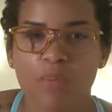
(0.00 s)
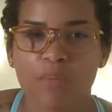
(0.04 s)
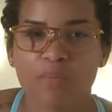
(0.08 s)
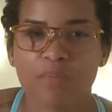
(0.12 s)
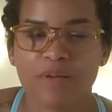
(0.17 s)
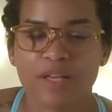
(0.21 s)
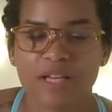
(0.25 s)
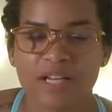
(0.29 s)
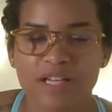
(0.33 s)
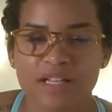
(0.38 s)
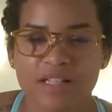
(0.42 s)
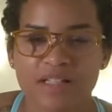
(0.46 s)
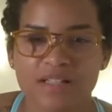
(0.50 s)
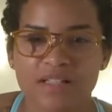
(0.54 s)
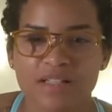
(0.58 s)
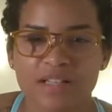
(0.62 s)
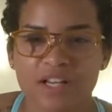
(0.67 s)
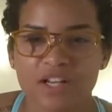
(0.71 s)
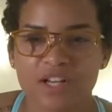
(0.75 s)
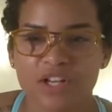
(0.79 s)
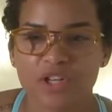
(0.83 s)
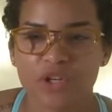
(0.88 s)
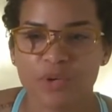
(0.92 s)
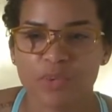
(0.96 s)

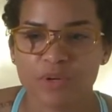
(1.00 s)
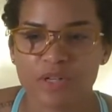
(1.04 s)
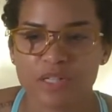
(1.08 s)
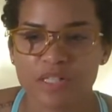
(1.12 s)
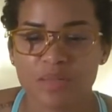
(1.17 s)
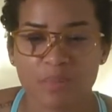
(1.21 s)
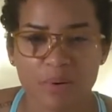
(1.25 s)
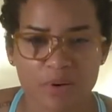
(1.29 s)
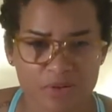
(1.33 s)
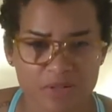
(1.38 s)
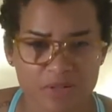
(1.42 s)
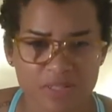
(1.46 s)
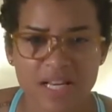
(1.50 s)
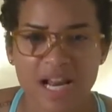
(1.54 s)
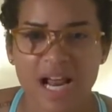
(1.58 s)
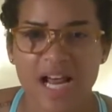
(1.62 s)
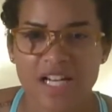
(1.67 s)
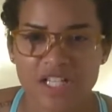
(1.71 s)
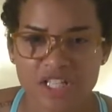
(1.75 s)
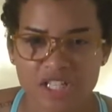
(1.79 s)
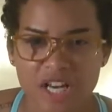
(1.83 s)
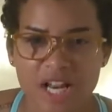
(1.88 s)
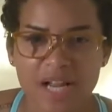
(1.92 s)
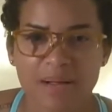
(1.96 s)
because you weren't supposed to
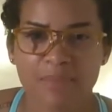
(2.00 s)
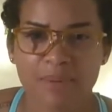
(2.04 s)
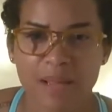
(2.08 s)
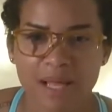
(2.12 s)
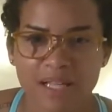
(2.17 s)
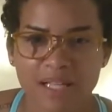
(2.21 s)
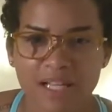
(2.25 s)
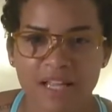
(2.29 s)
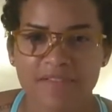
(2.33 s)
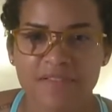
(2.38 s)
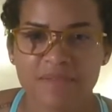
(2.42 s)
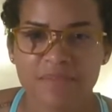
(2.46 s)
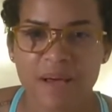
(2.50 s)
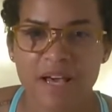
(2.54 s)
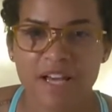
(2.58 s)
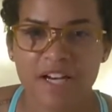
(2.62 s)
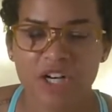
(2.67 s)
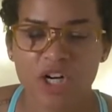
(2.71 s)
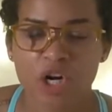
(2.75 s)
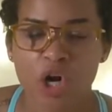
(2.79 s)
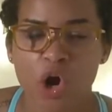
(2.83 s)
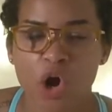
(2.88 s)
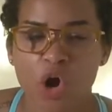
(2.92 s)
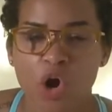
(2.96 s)
hashtag Black Lives
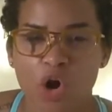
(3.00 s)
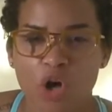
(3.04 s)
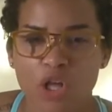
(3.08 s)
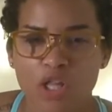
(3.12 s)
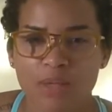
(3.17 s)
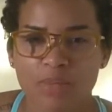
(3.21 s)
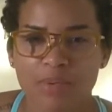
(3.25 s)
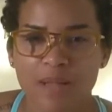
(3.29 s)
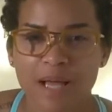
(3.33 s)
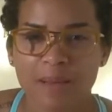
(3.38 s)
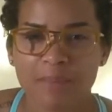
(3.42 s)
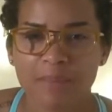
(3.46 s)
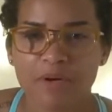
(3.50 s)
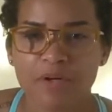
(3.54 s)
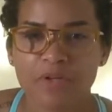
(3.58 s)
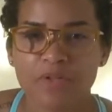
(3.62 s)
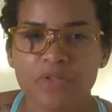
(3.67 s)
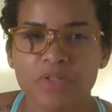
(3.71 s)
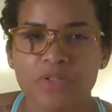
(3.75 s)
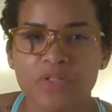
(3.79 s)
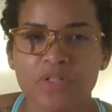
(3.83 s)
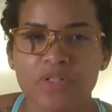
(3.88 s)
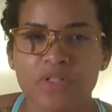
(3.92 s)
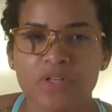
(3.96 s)
Matter on the black
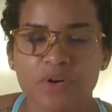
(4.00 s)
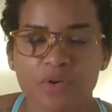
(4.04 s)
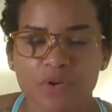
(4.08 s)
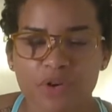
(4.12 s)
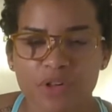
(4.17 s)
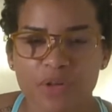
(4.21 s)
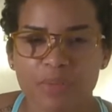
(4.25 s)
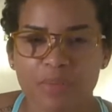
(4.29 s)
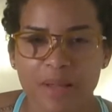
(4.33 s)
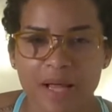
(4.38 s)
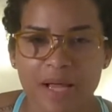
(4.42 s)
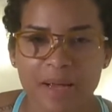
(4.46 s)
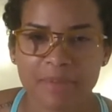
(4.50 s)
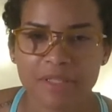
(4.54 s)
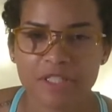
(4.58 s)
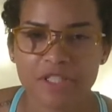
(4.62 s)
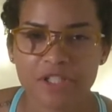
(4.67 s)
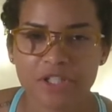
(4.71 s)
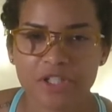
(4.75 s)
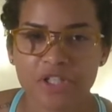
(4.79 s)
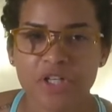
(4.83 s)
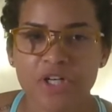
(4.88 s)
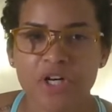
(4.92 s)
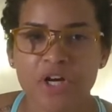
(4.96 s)
post or the black
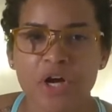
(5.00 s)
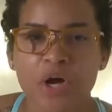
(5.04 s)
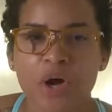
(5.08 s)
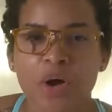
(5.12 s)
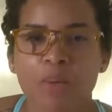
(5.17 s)
picture,